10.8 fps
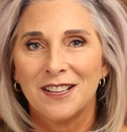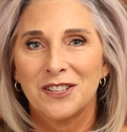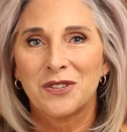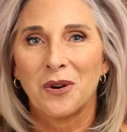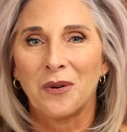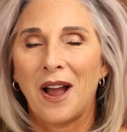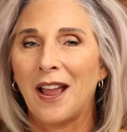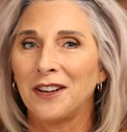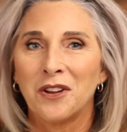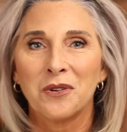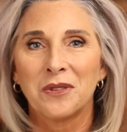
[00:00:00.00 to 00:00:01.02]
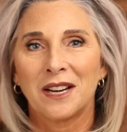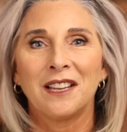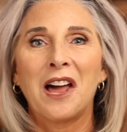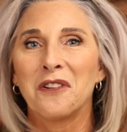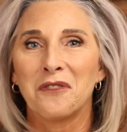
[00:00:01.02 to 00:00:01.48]
So I know that a
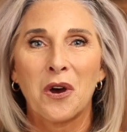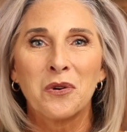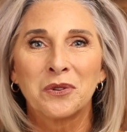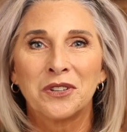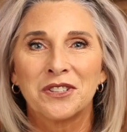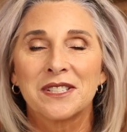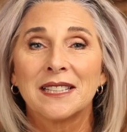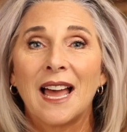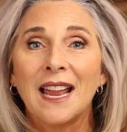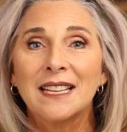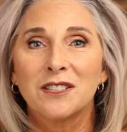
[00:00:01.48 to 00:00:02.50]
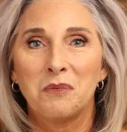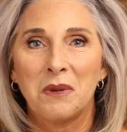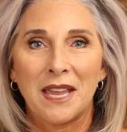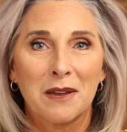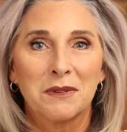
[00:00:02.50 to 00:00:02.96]
lot of owners like to
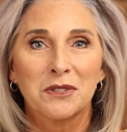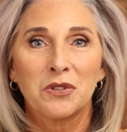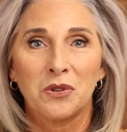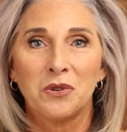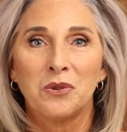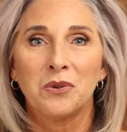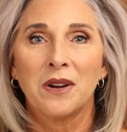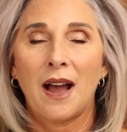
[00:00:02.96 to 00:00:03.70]
be able to